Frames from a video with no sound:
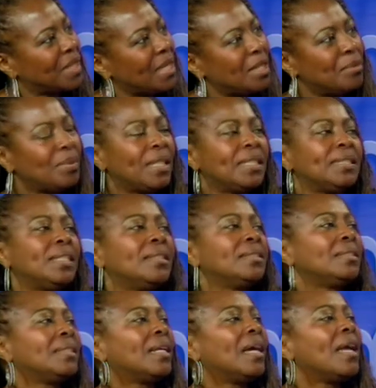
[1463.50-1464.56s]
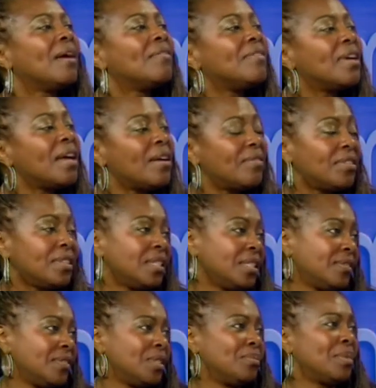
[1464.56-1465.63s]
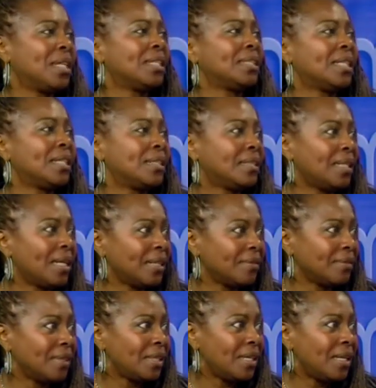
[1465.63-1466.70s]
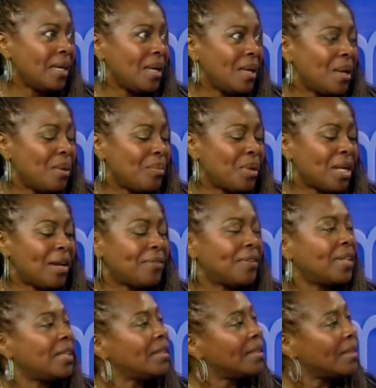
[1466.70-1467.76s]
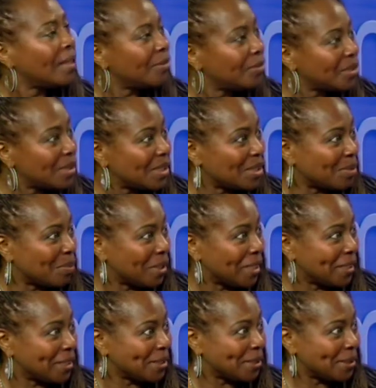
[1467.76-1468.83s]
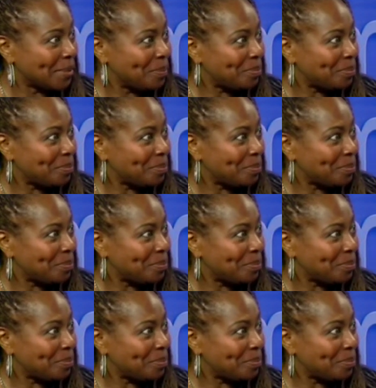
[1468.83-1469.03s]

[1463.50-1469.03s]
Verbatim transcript: any place else that I have ever lived in my entire life. But I fell in love with this place.